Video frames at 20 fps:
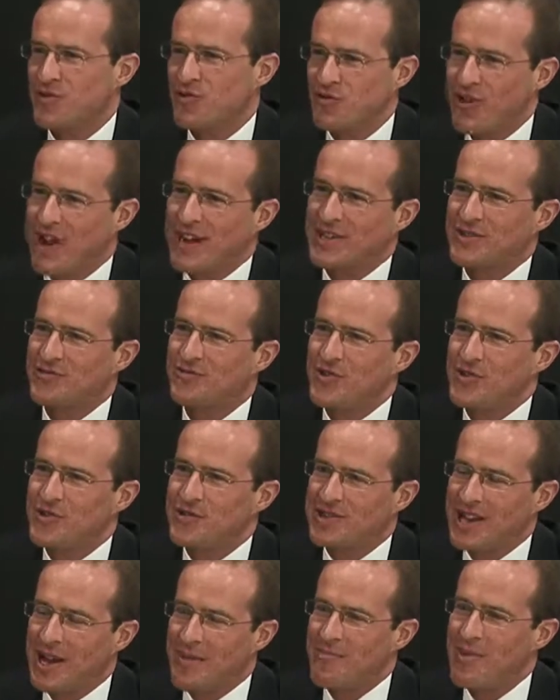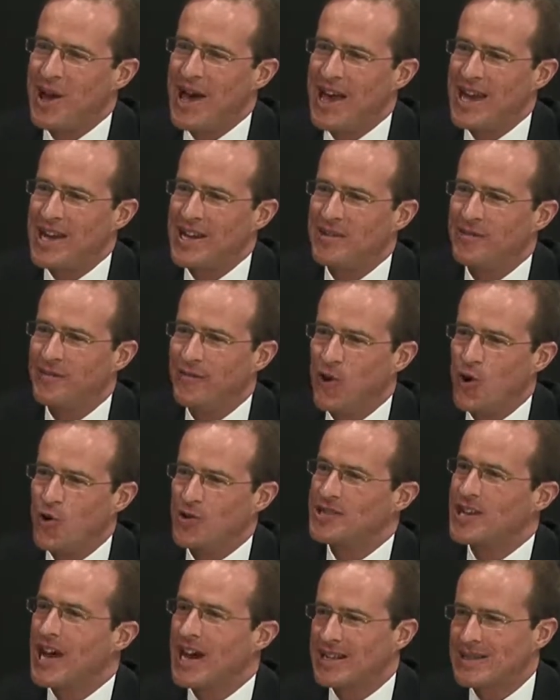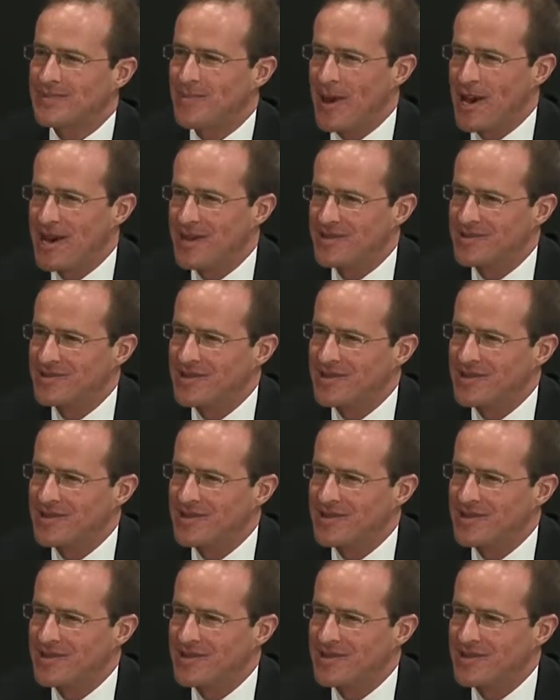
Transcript: grassroots campaign for taxpayers.